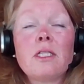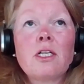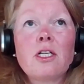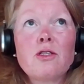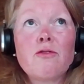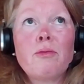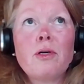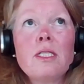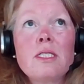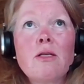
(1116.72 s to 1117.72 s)
cutoff
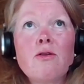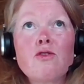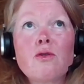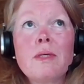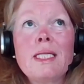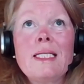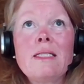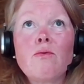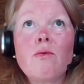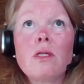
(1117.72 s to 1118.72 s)
points, and also we
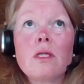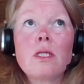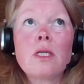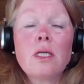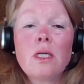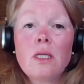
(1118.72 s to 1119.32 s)
didn't want the